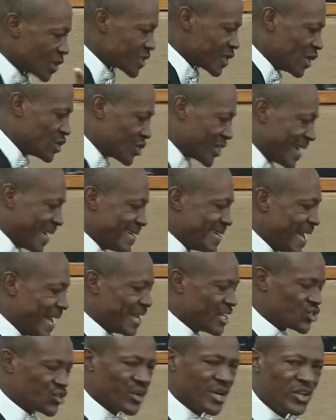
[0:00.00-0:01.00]

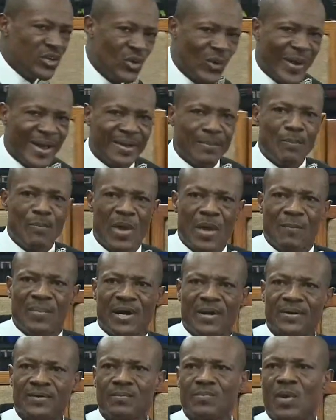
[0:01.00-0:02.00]
193 UN
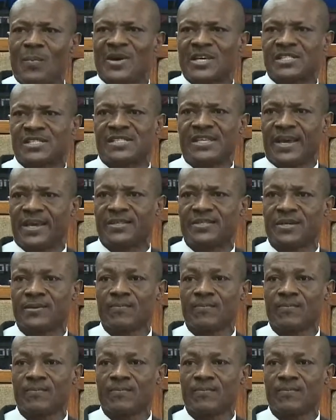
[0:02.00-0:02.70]
member states,